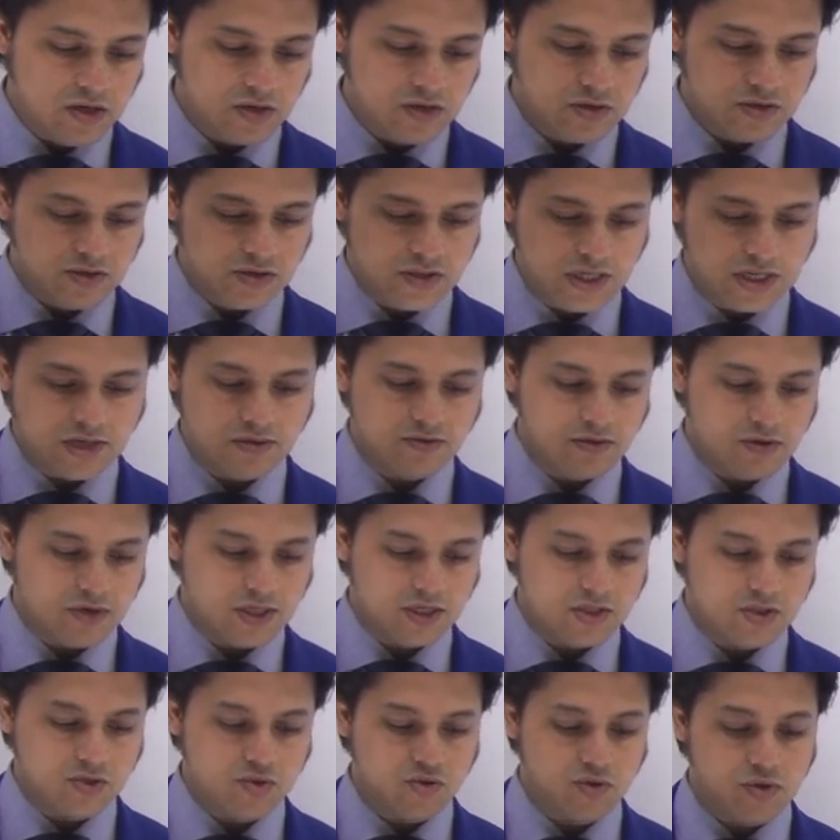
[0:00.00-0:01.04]
or
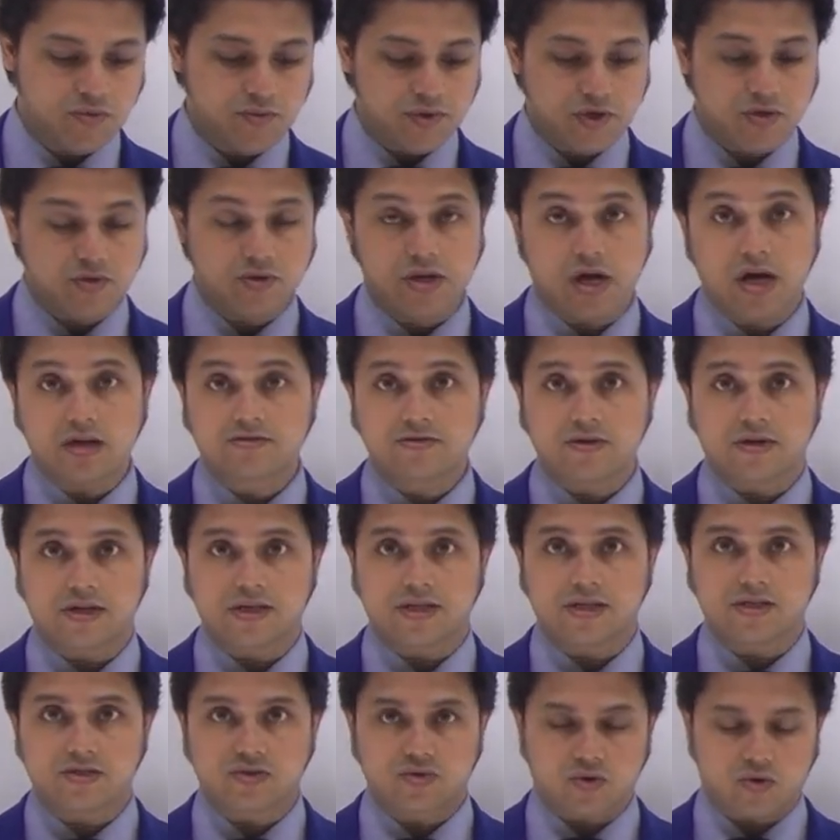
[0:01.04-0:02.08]
secondary to rheumatoid
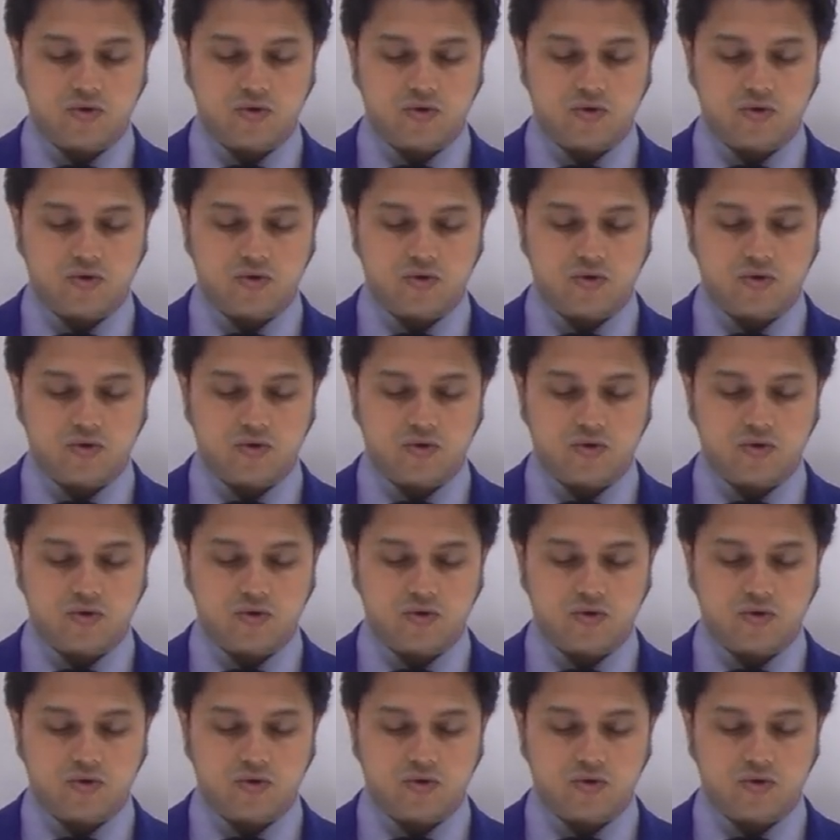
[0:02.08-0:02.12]
arthritis